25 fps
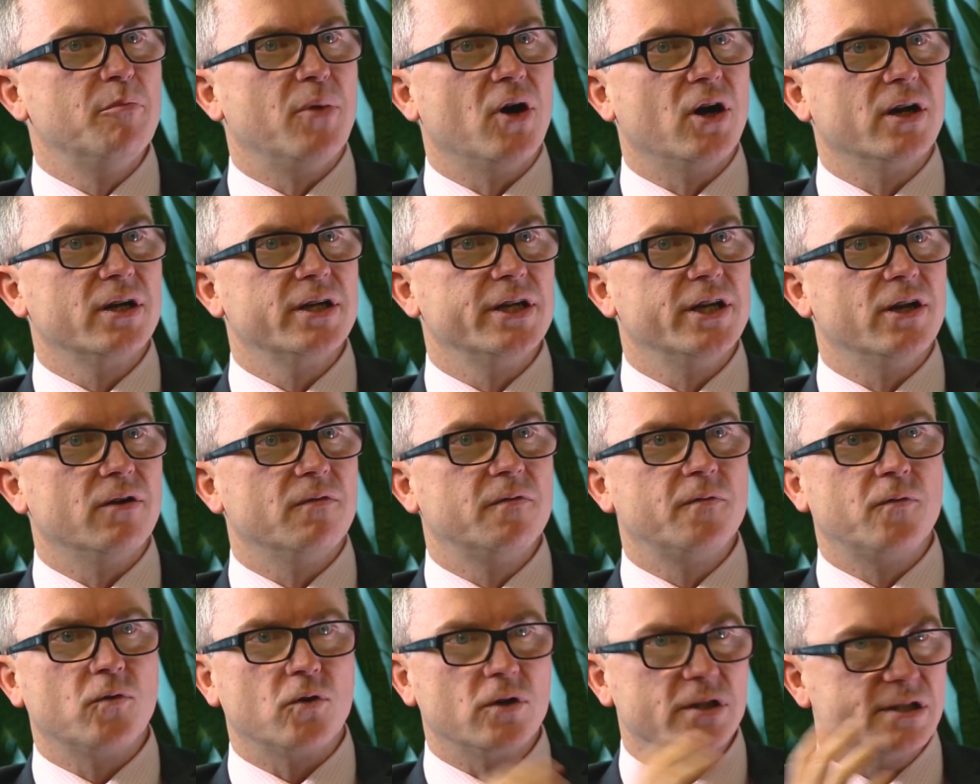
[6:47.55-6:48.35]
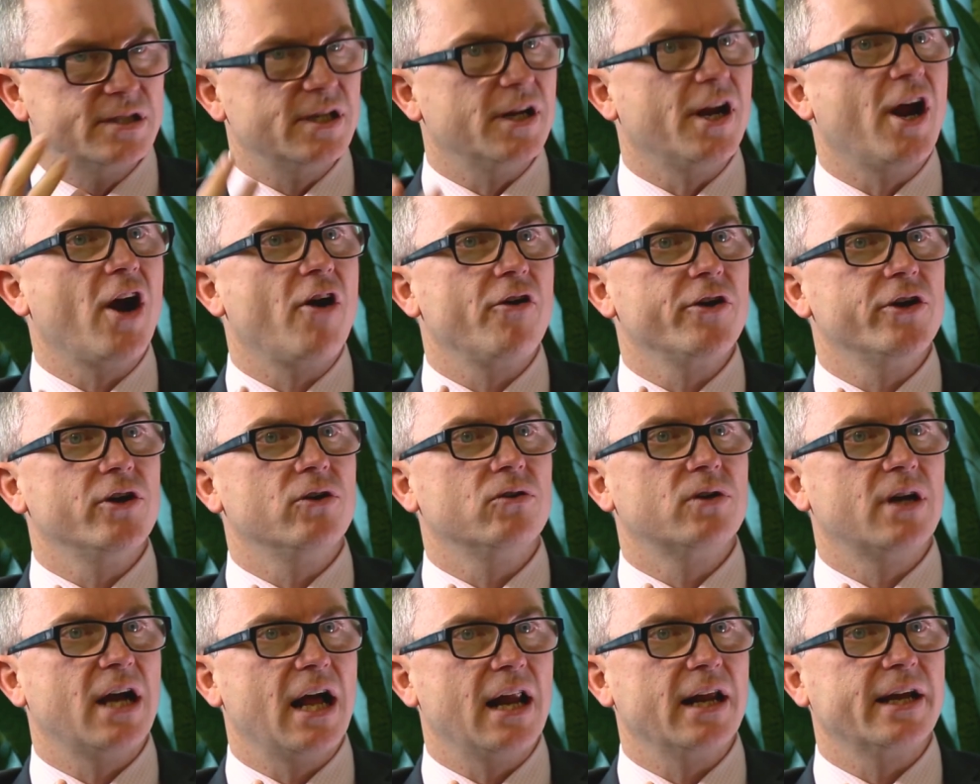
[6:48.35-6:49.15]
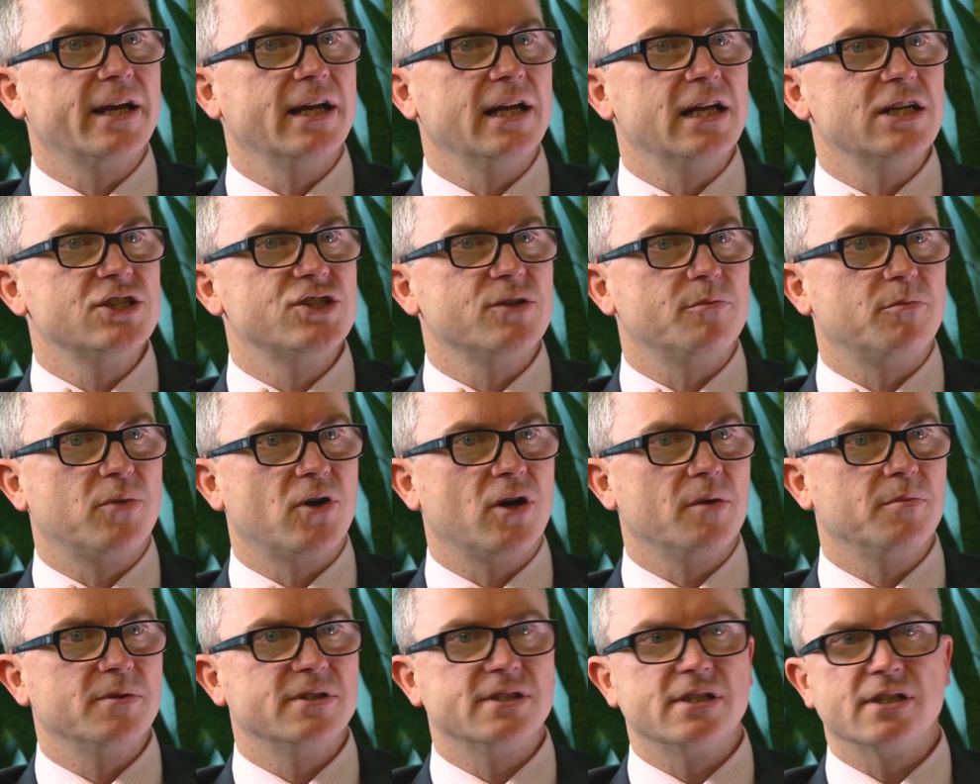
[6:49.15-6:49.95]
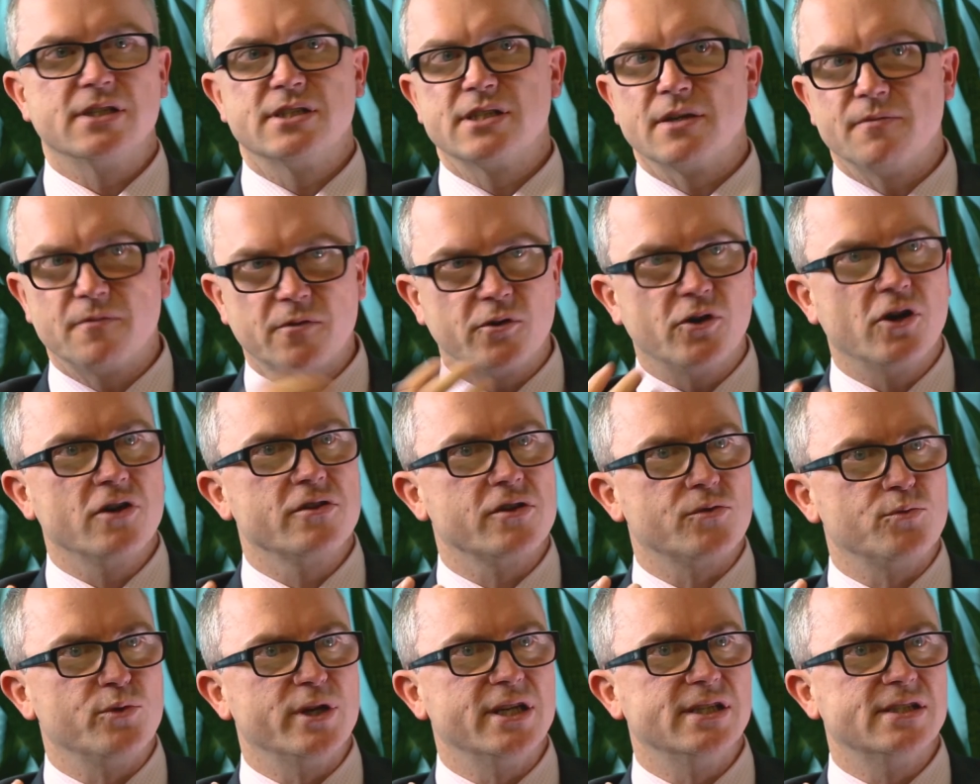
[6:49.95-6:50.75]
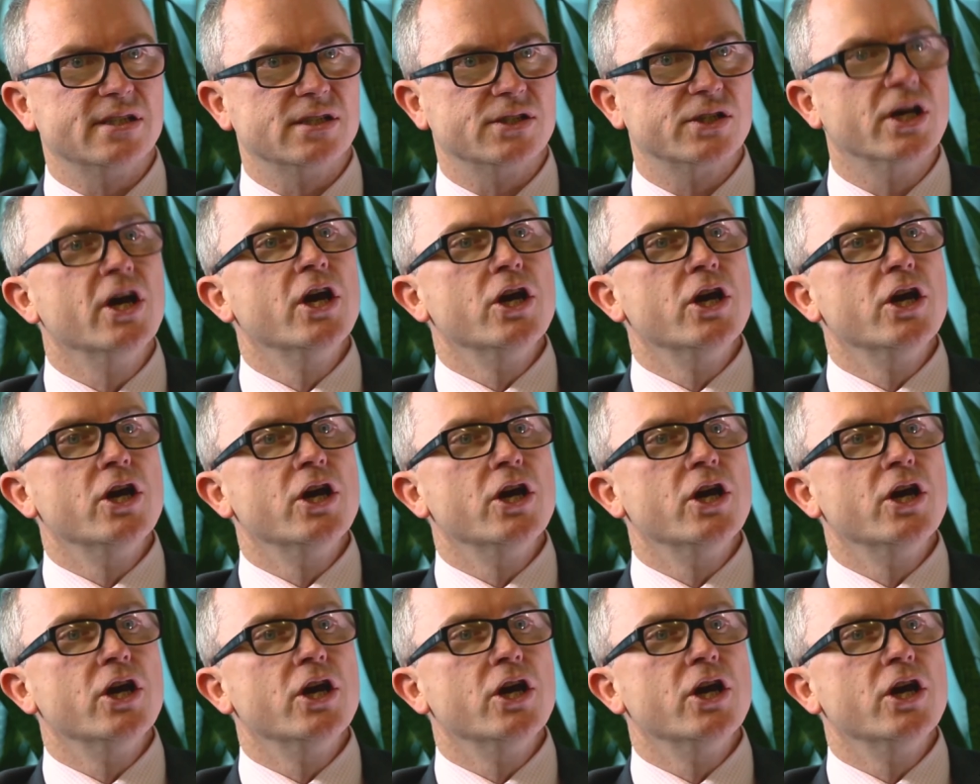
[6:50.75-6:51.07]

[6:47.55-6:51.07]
but you know, for scenario calculation purposes and for other reasons,